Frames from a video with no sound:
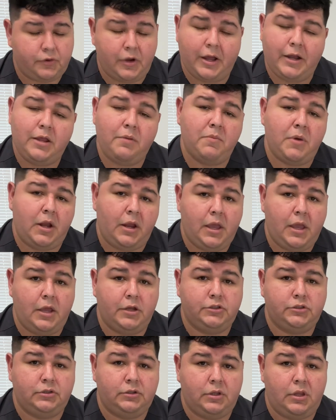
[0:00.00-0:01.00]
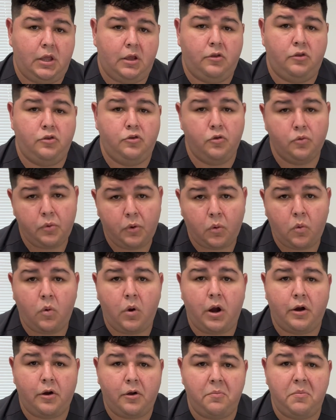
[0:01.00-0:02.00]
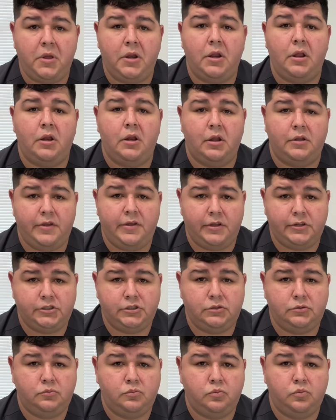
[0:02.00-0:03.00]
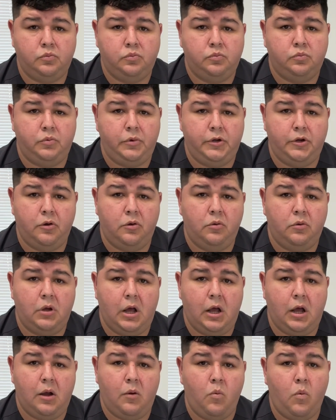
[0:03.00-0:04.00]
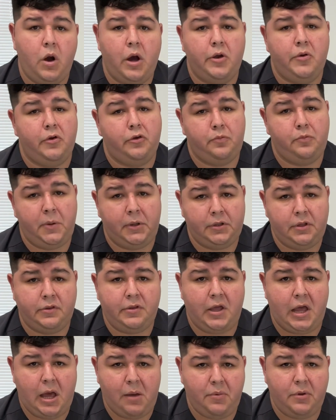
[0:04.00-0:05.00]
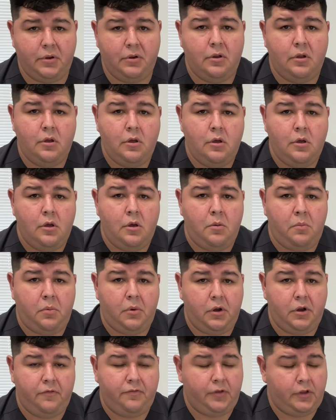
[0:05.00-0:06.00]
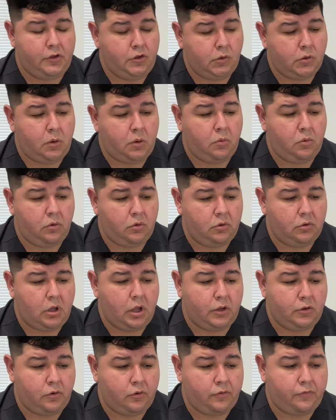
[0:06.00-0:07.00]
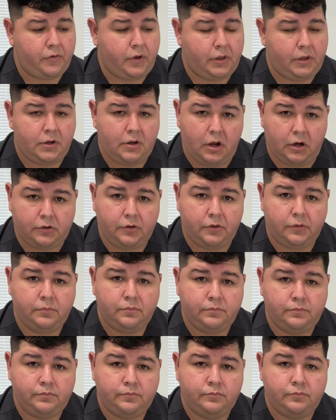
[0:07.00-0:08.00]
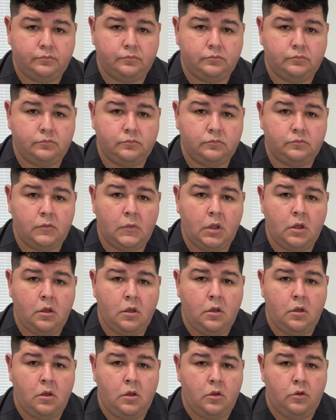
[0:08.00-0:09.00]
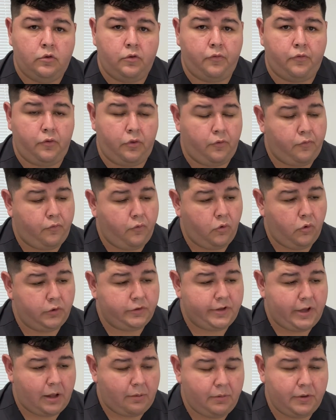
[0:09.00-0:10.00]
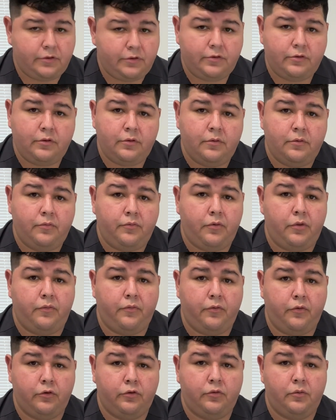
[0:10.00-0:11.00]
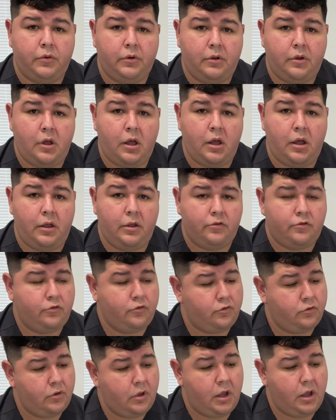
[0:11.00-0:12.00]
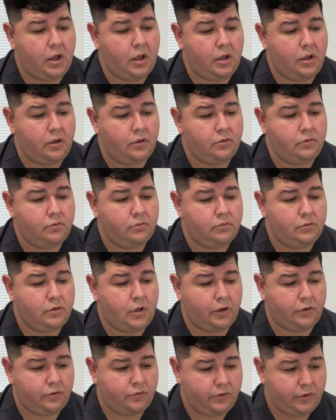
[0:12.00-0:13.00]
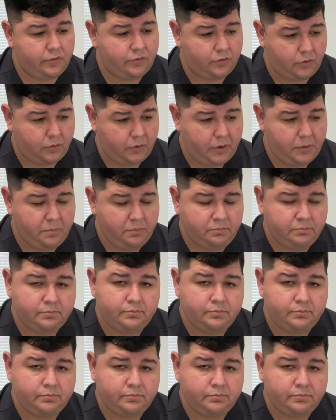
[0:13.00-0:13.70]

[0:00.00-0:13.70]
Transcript: any medication, they do require immediate attention. We don't want or expect it to happen, but if they do, I will notify the doctor. So for the 4 tablets, for the first one, it's Doxycycline sodium.